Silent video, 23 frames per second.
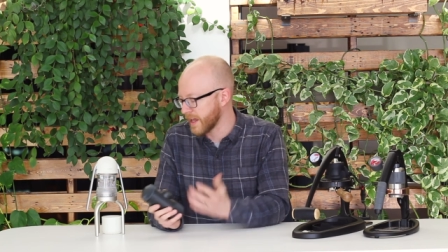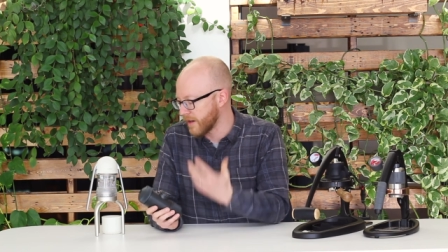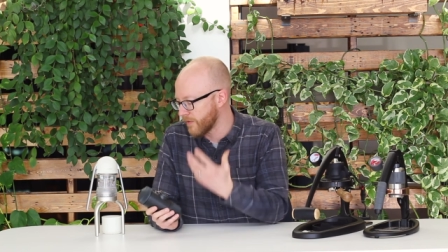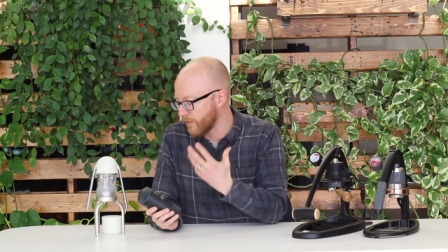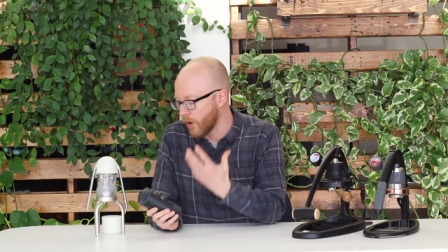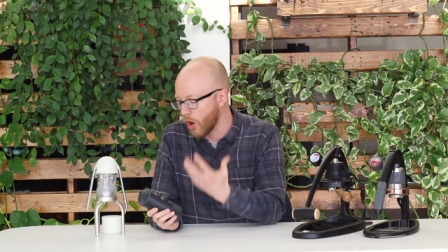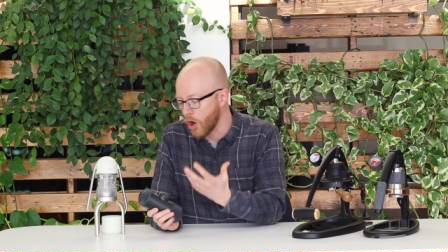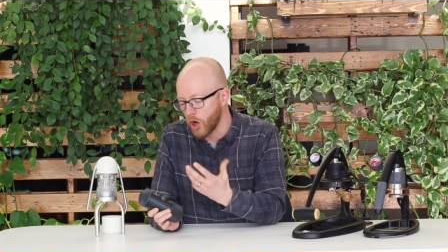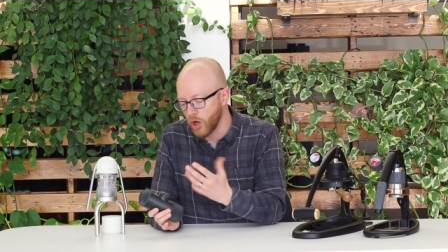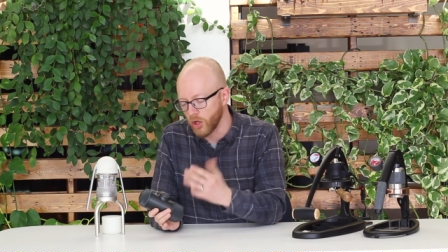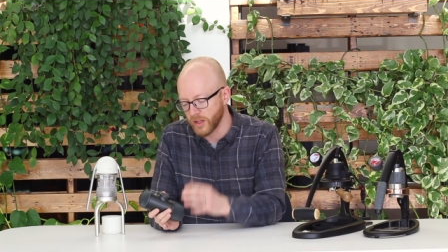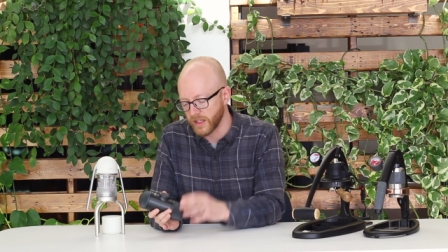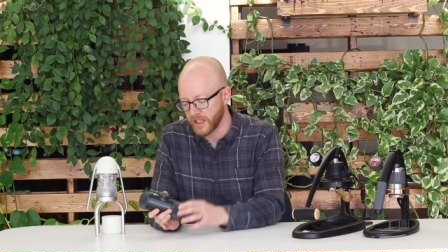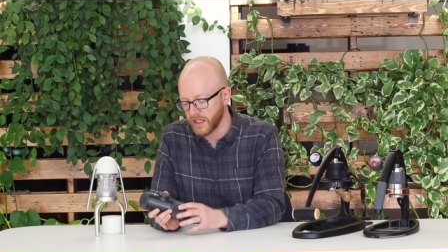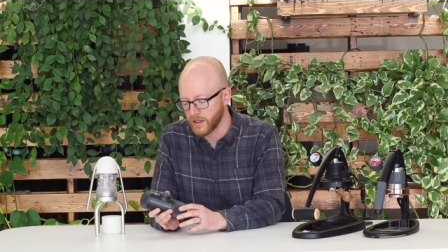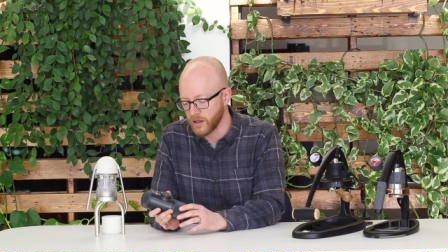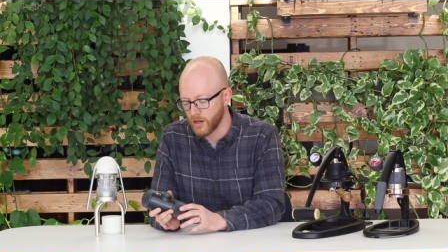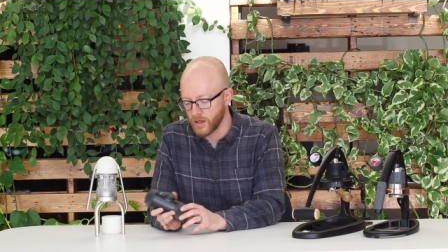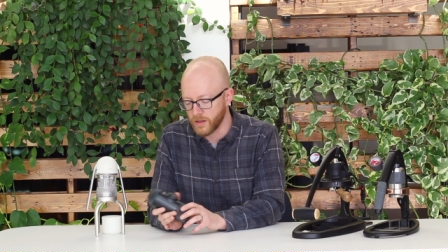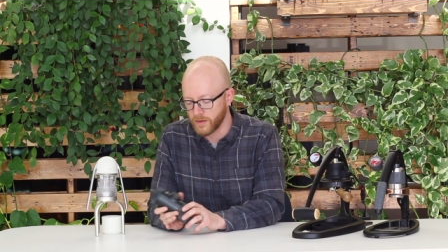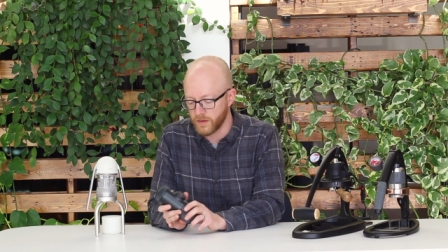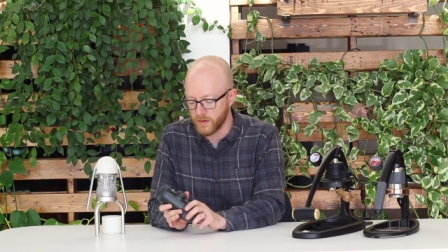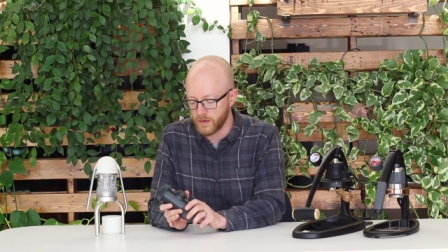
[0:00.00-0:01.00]
kind of all in
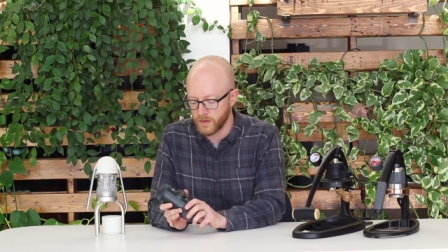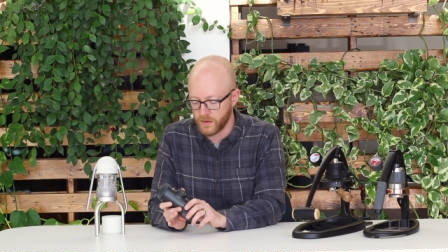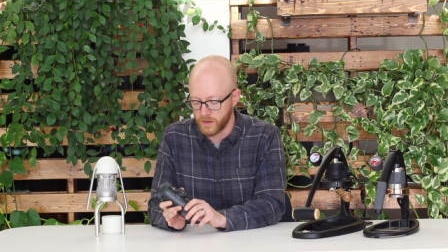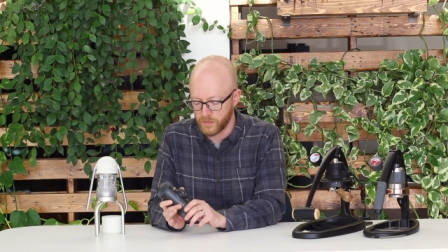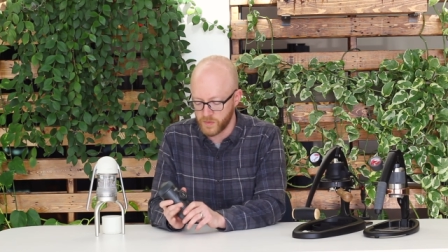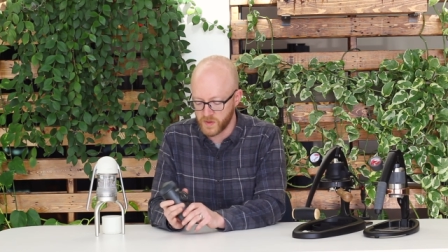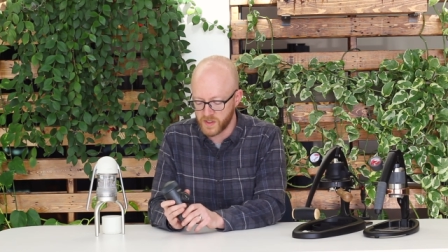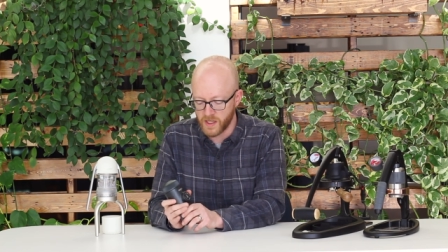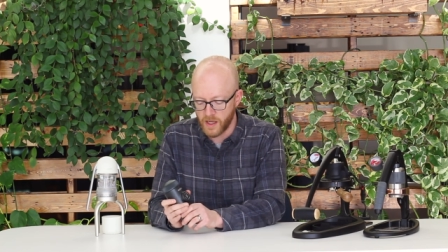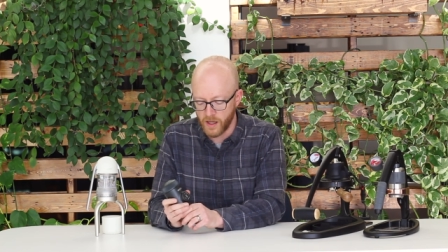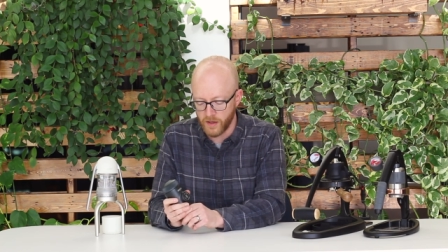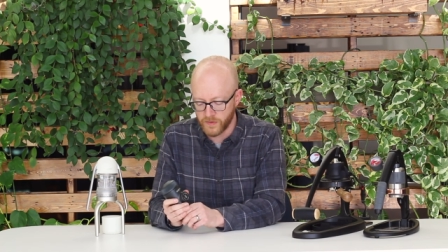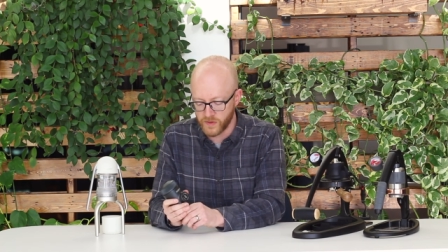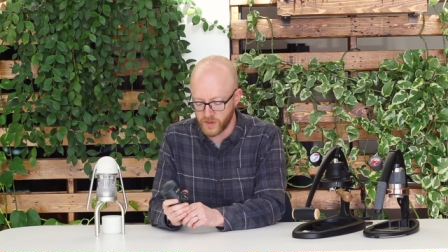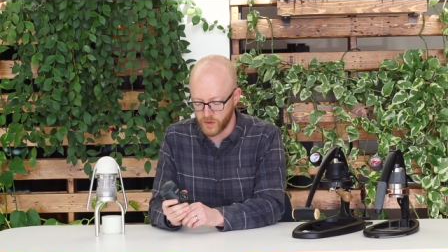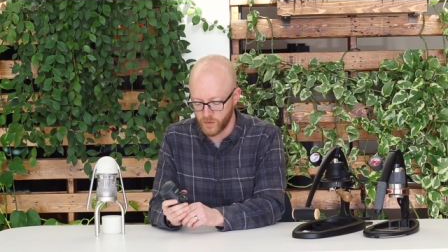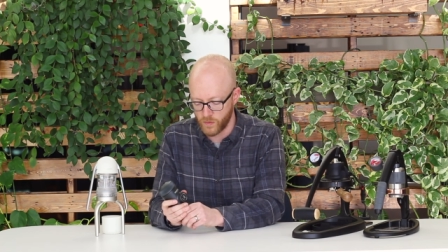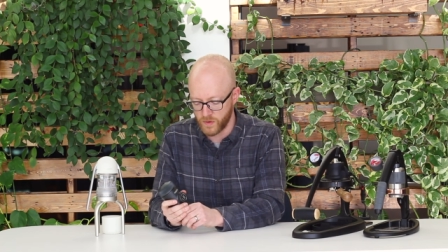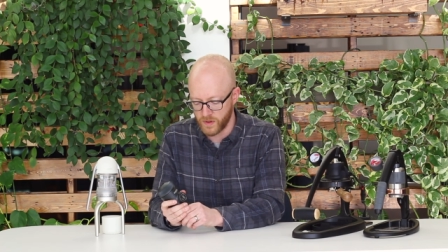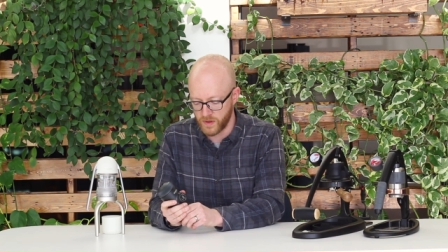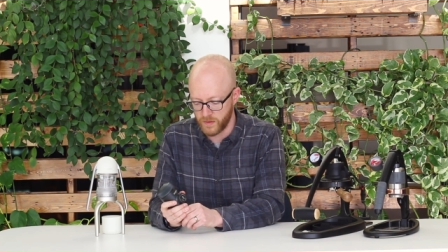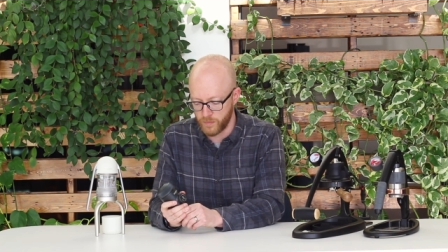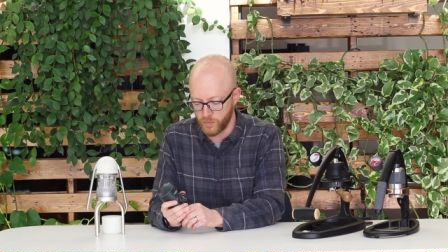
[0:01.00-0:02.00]
on themselves. So
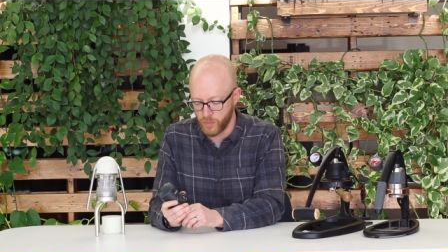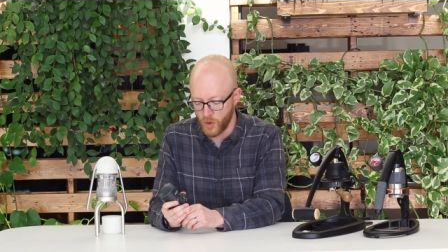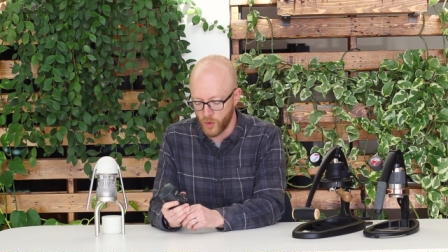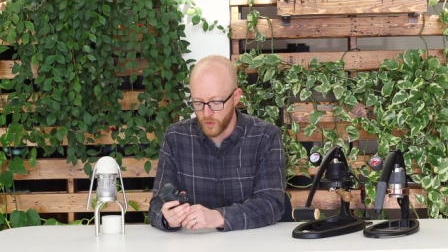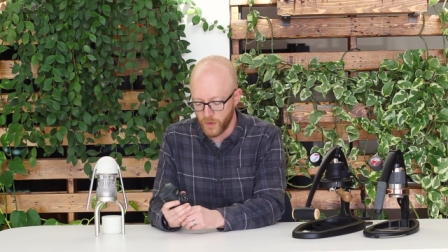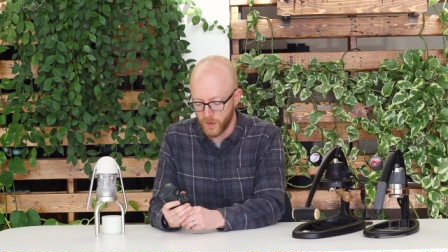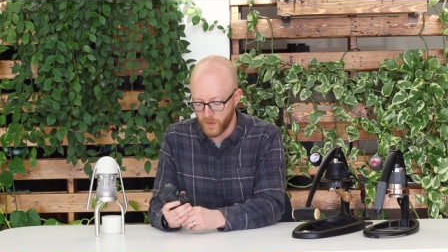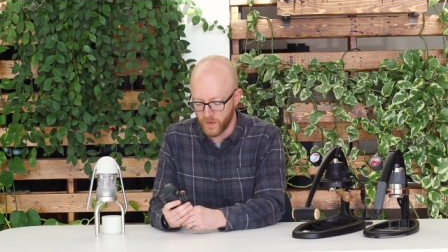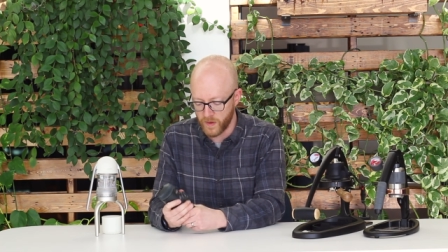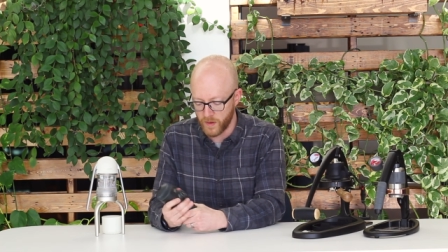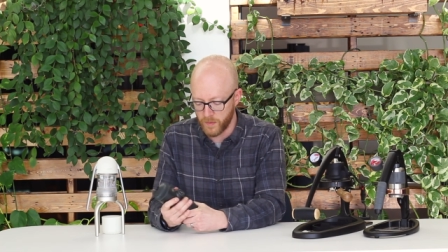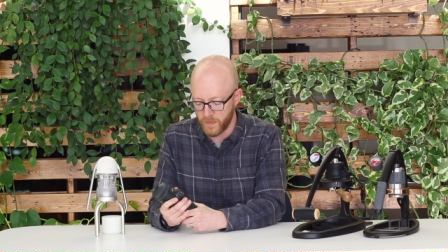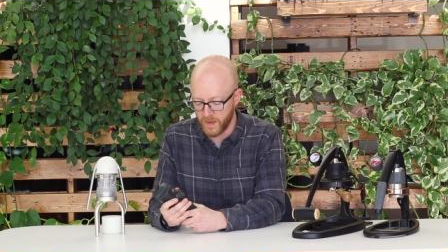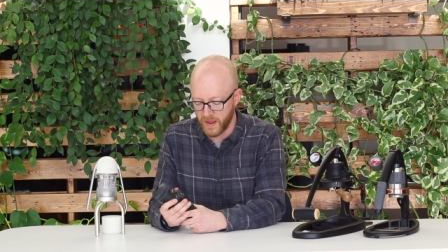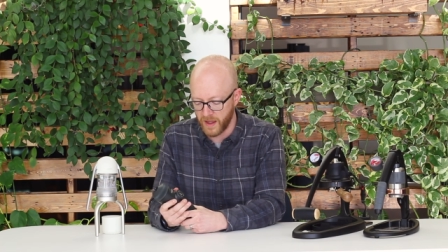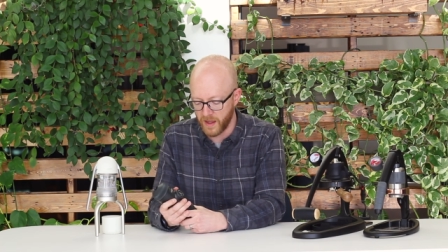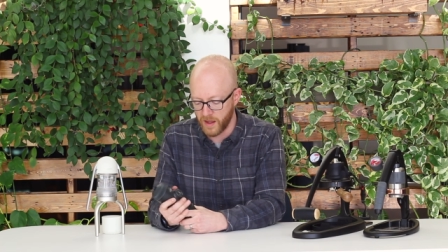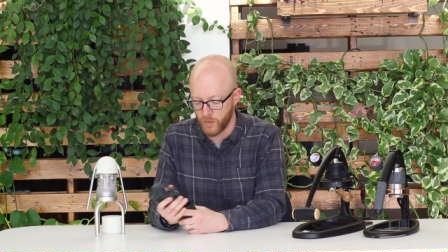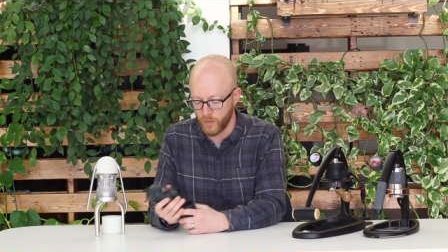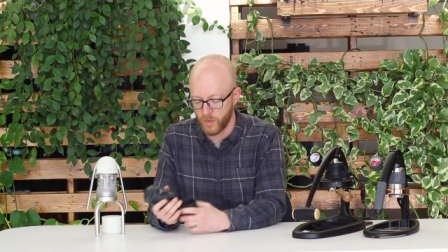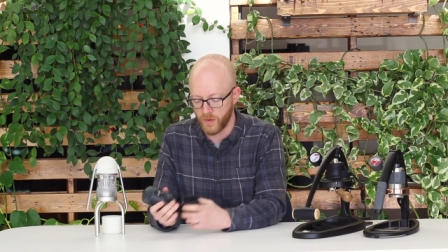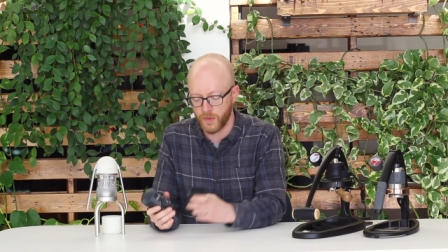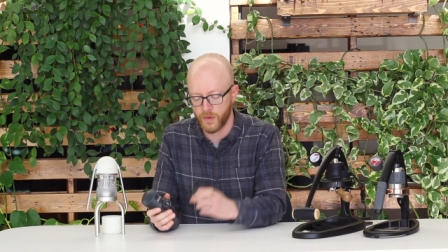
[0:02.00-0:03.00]
with both of them, they
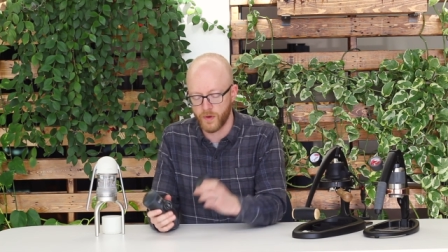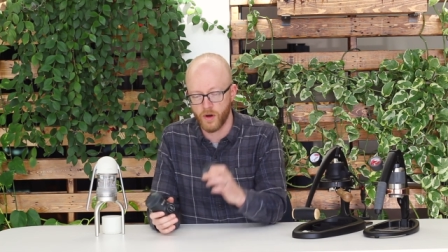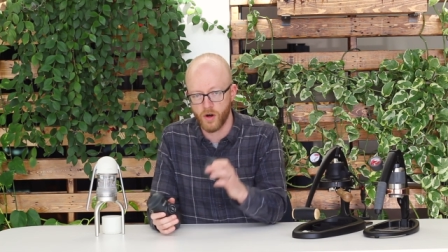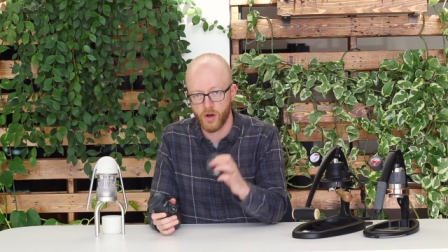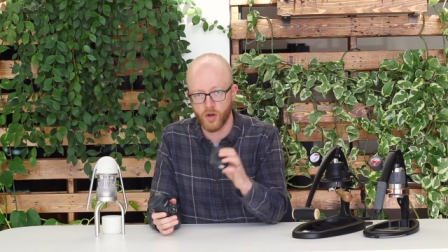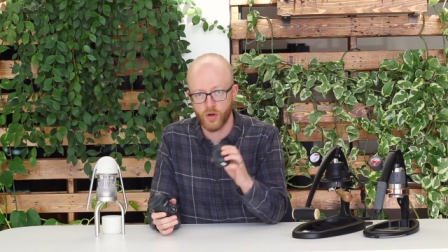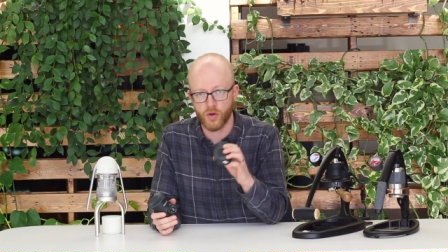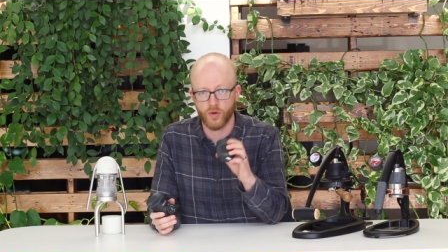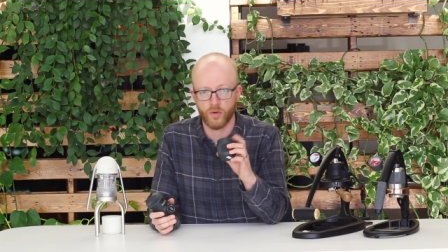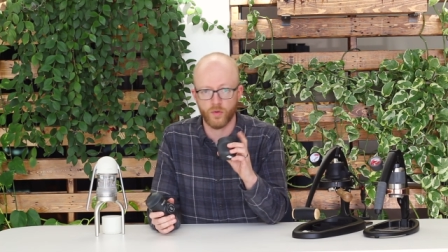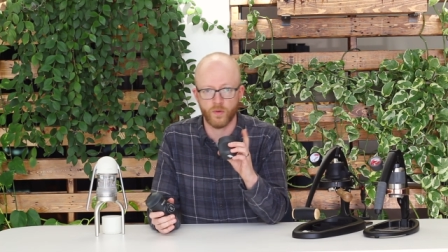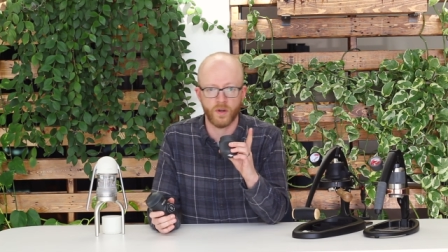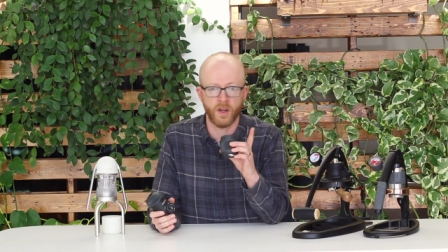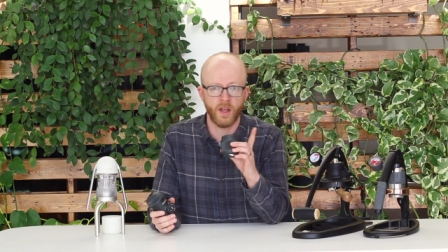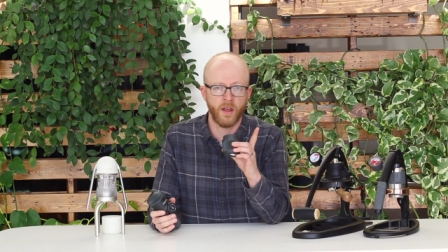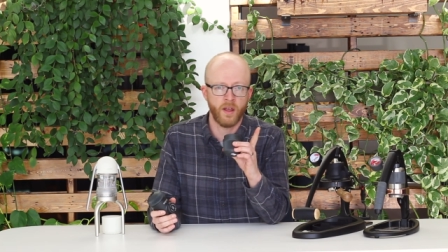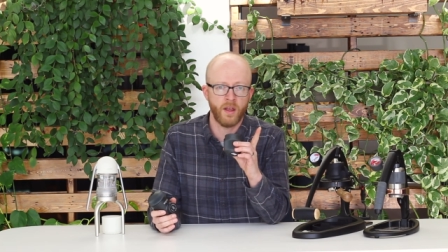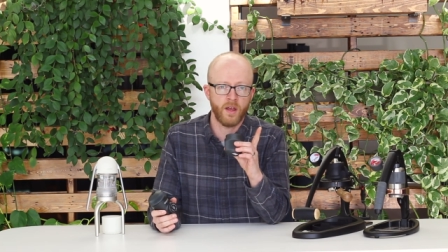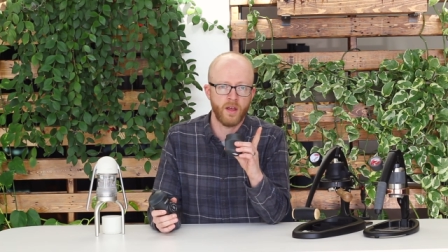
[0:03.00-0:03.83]
come with their own